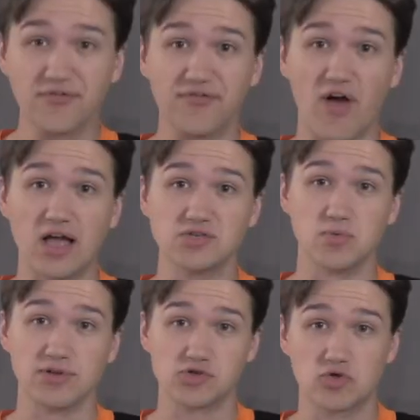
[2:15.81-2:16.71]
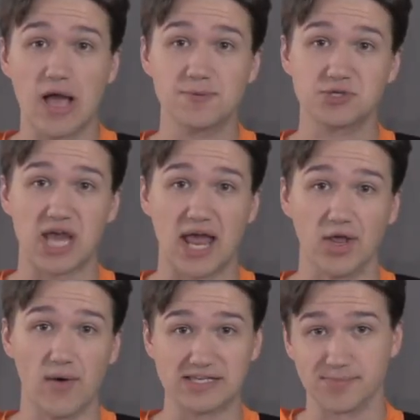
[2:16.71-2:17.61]
font with a drop
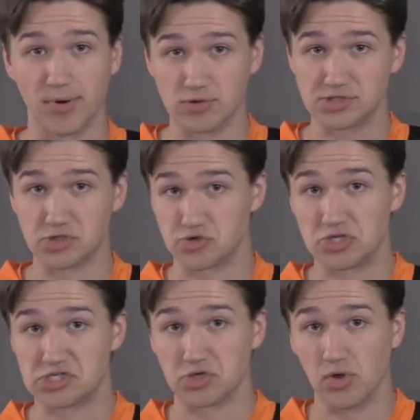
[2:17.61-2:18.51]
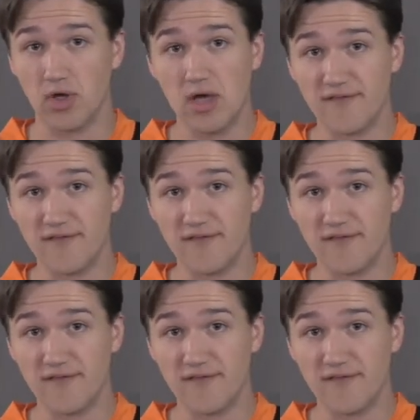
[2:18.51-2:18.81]
shadow as opposed to traditional